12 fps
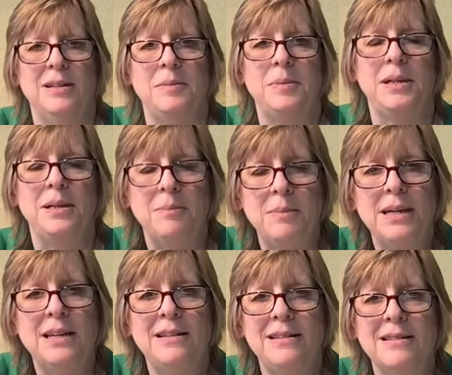but
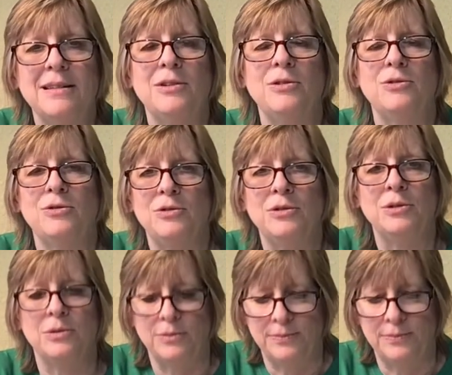admitted sinners do.